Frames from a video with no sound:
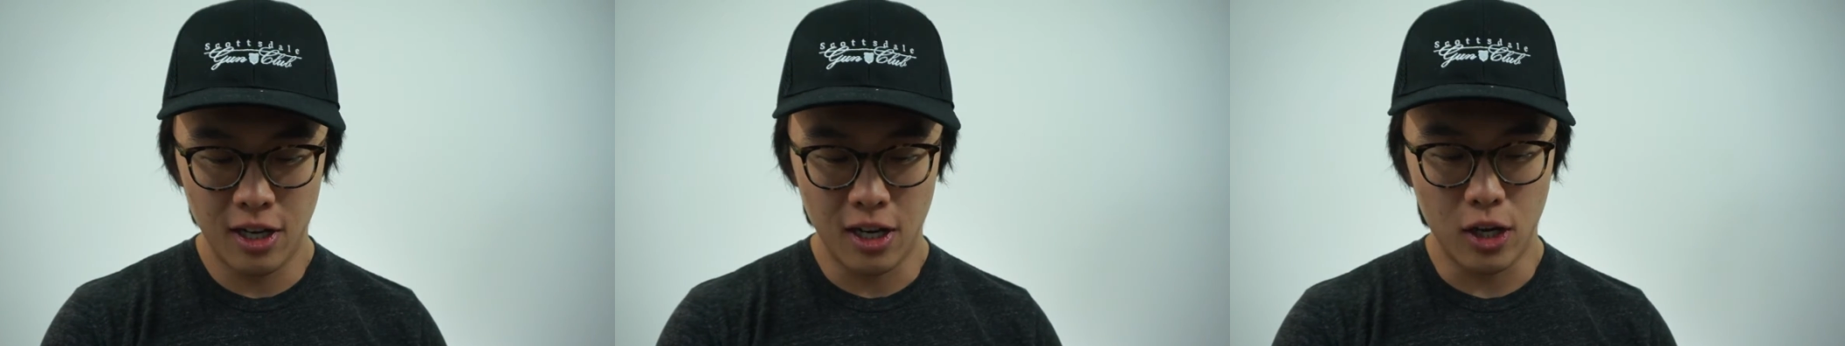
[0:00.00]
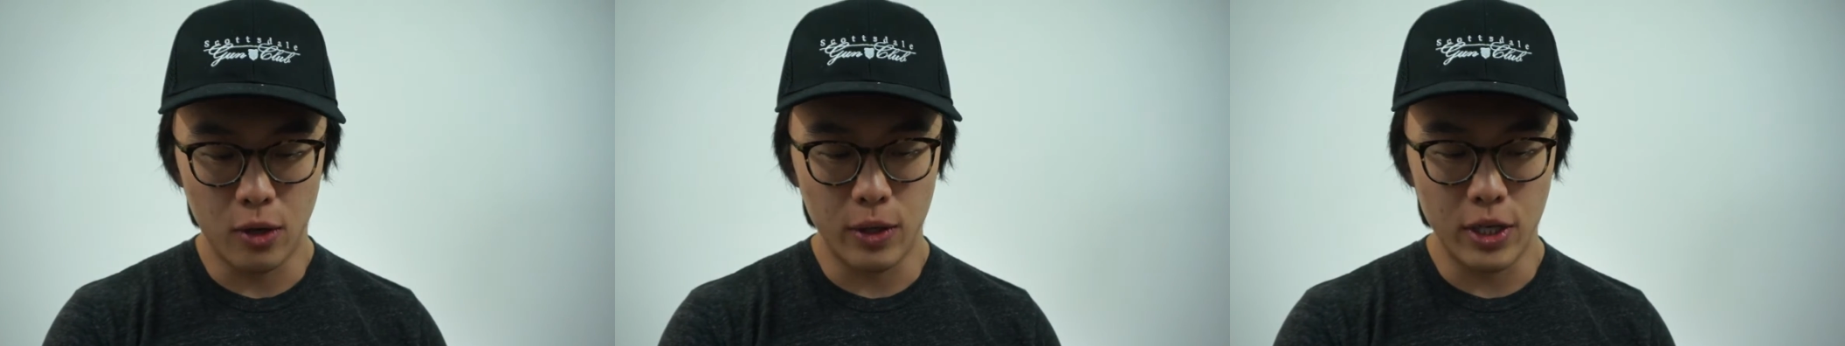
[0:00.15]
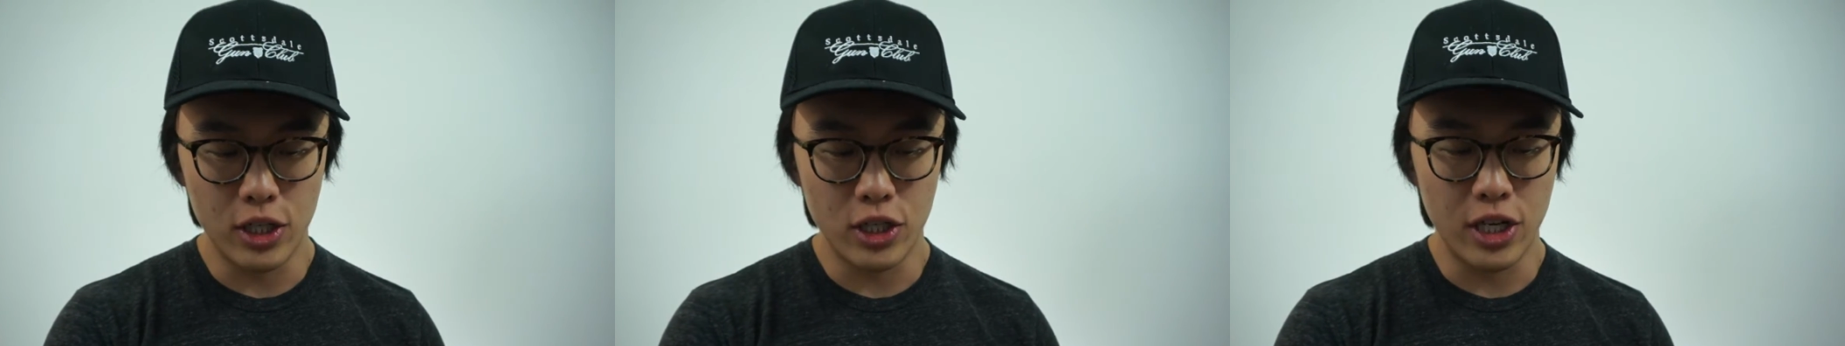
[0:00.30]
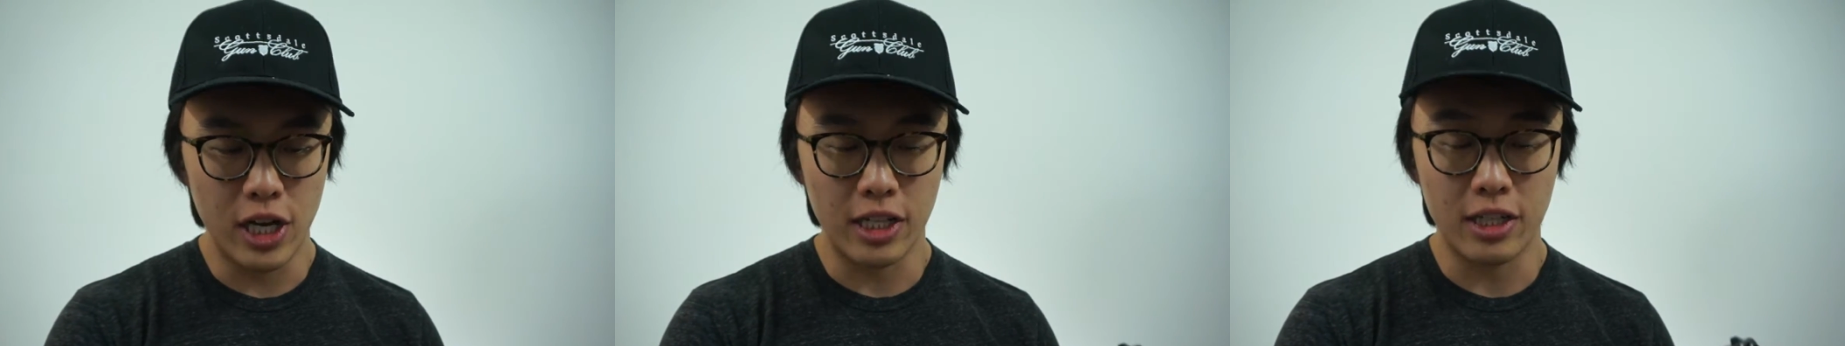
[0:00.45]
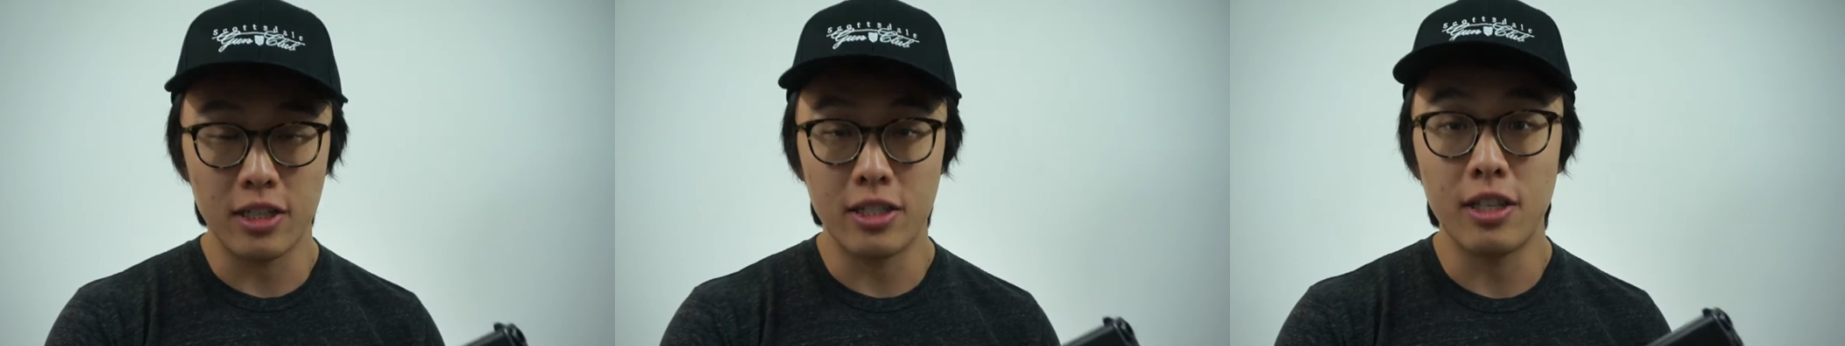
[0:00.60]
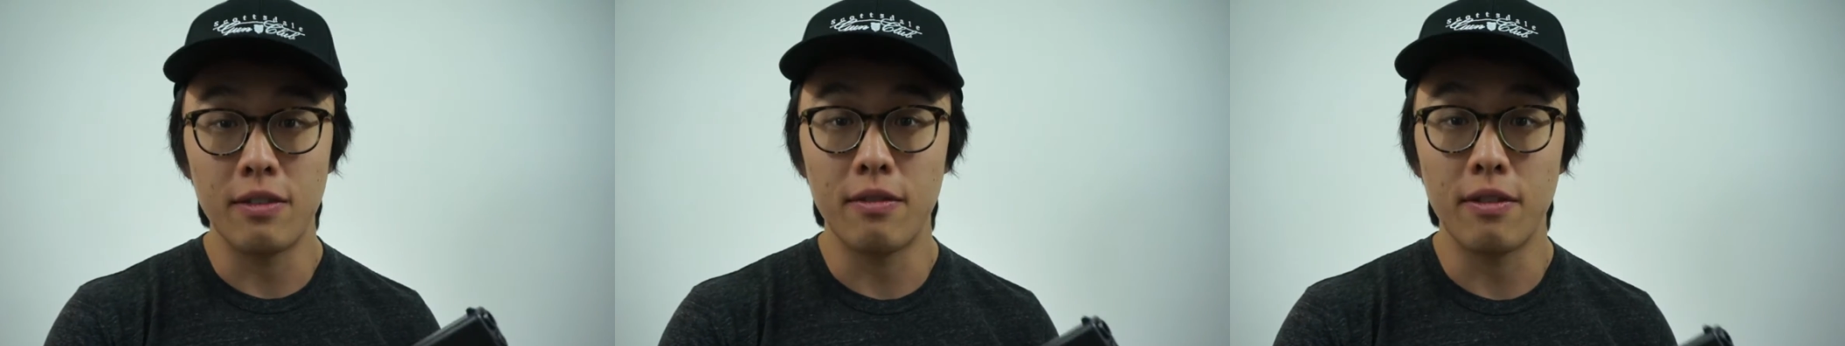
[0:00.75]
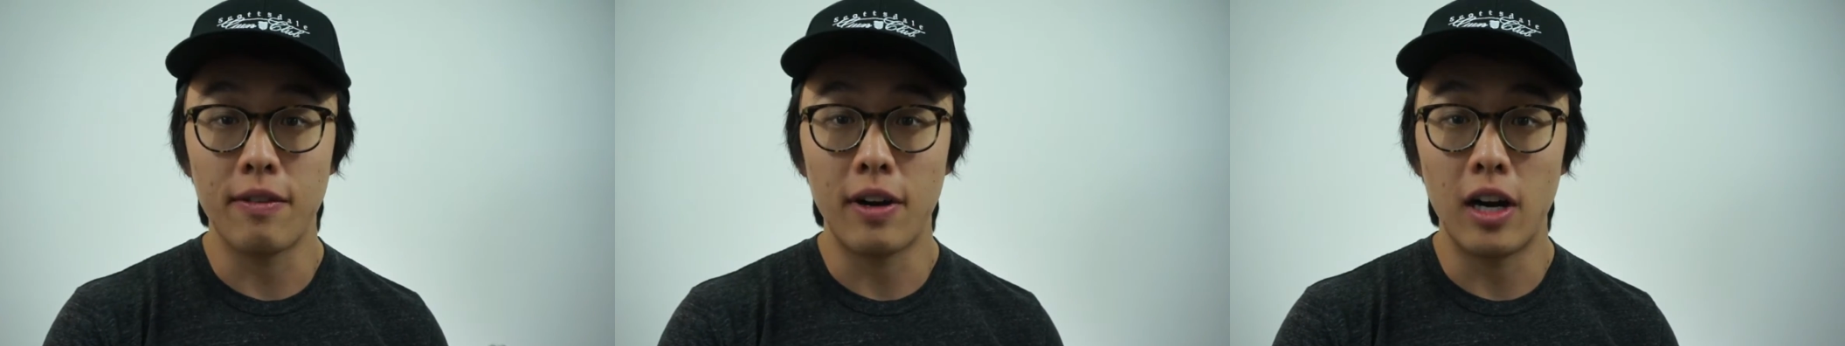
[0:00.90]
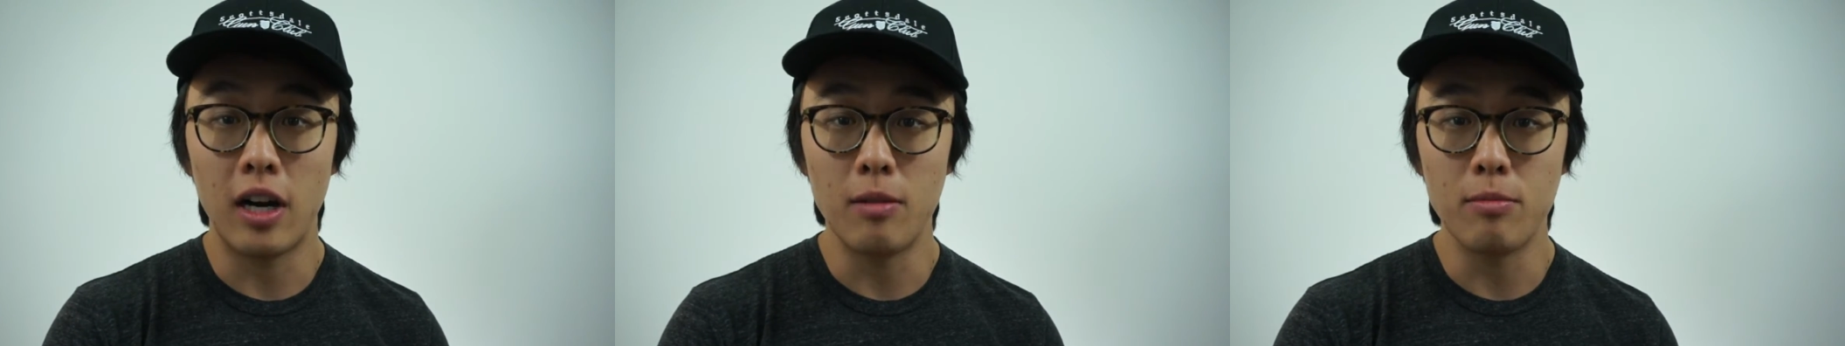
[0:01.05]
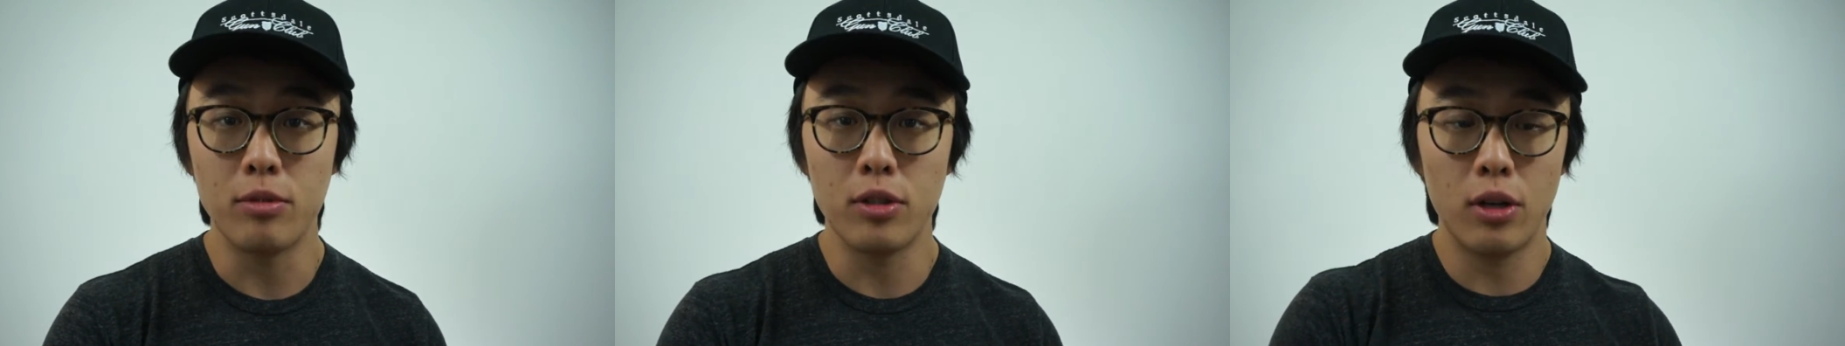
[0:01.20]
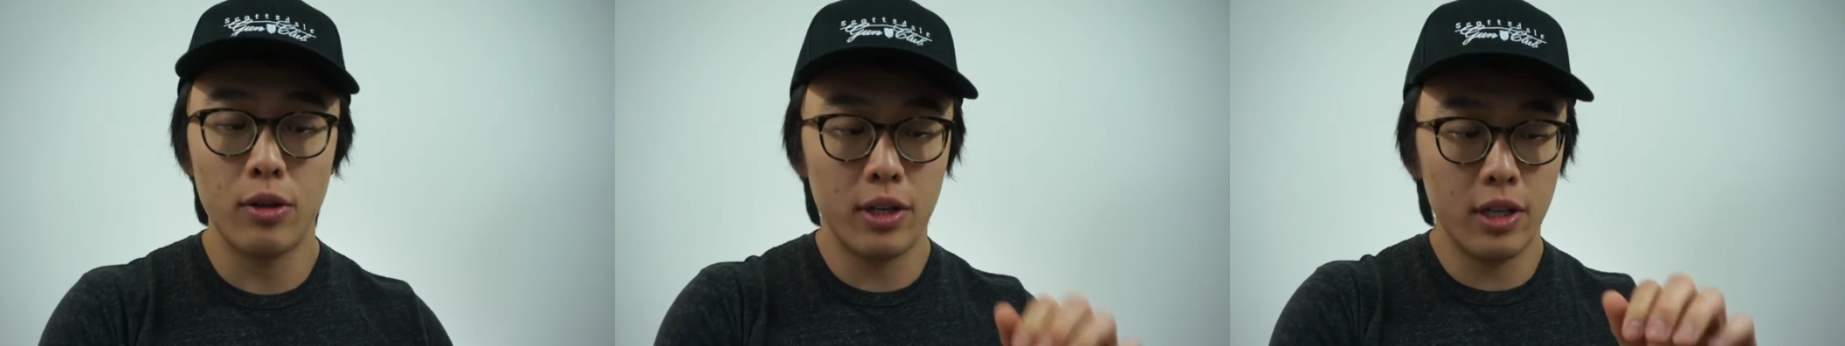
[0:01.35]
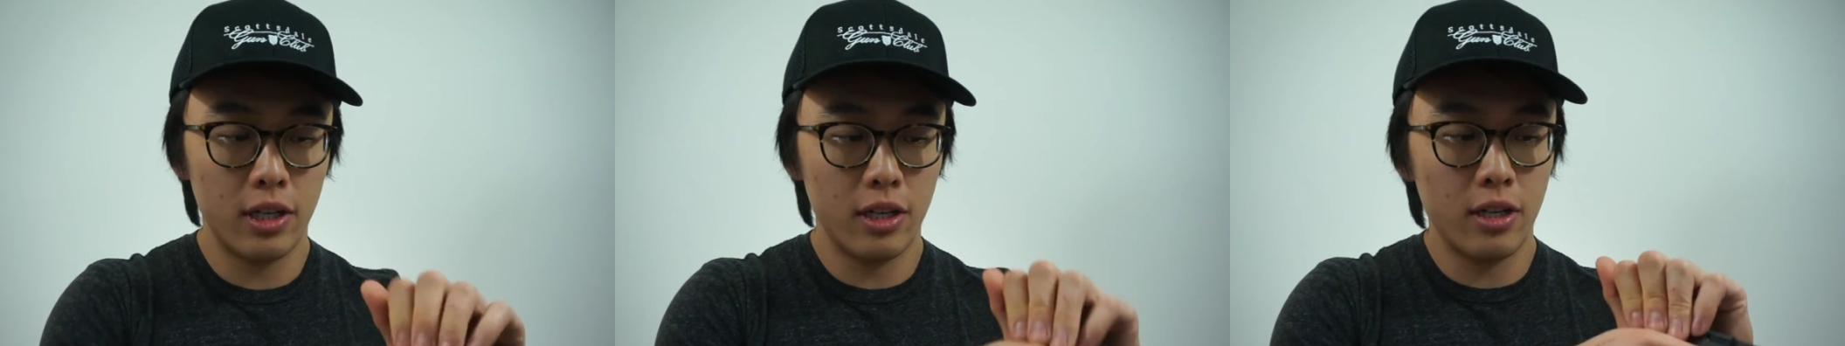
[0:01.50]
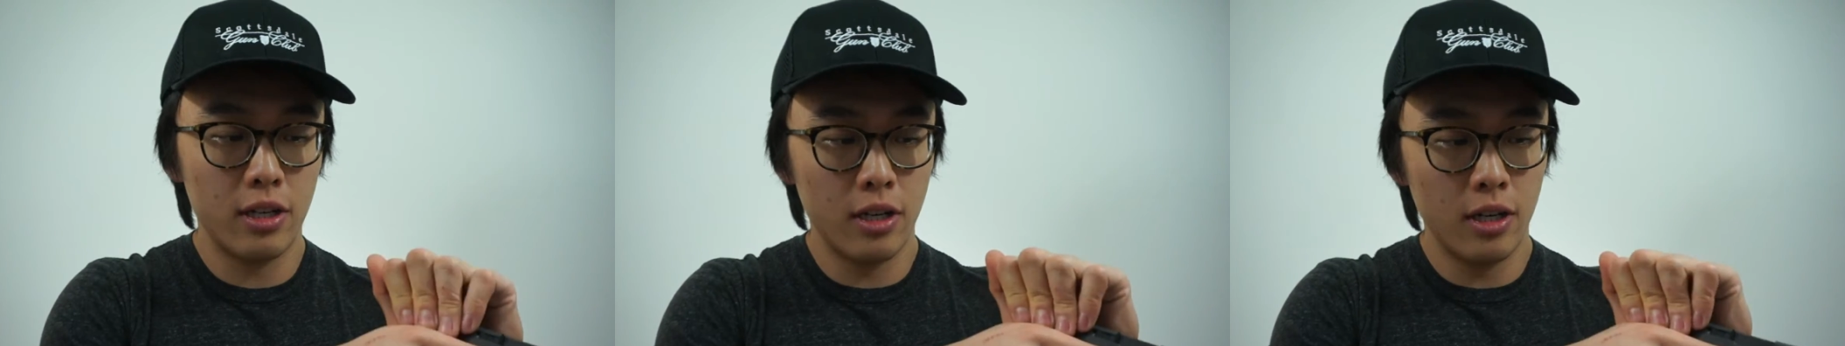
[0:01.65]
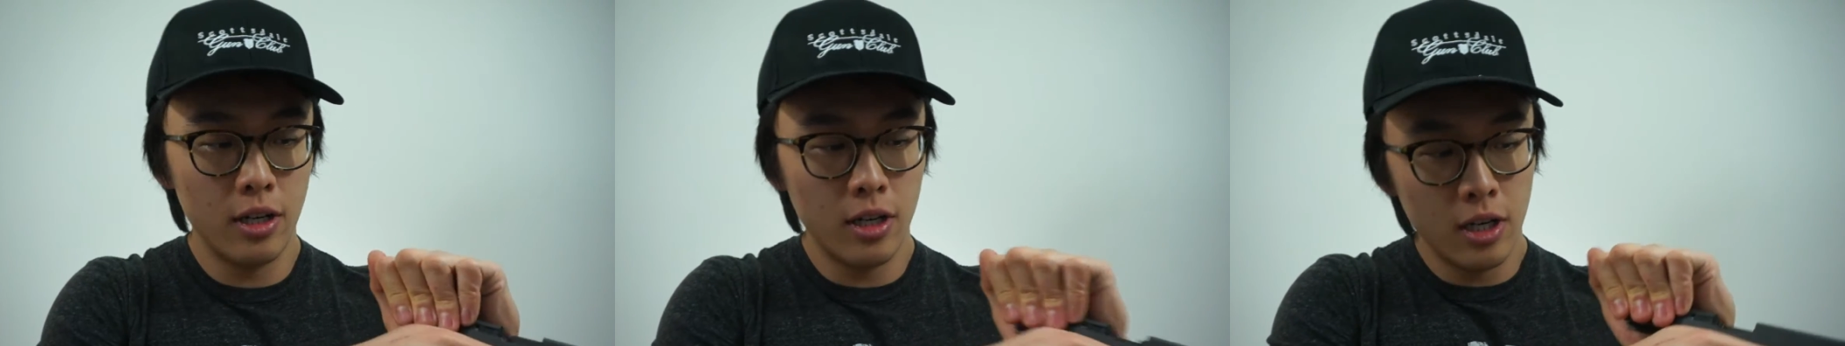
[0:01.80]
always check to see if the firearm's loaded,